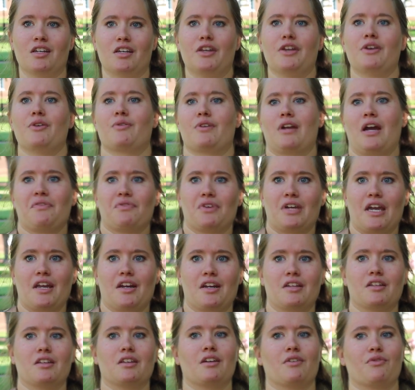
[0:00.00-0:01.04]
you know,
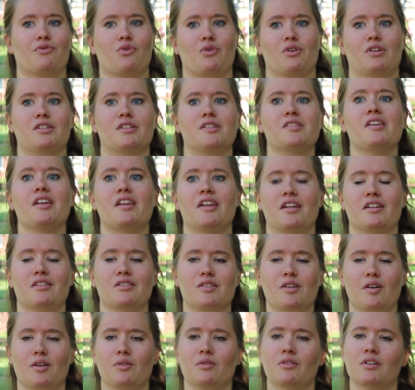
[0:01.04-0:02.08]
navigating a foreign city.
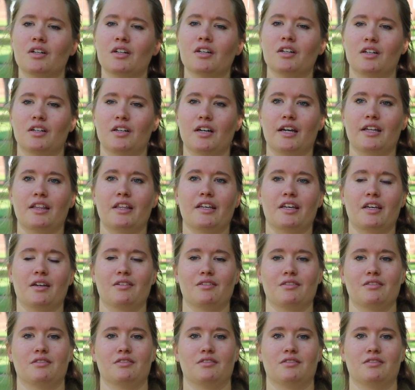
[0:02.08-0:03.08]
So I think it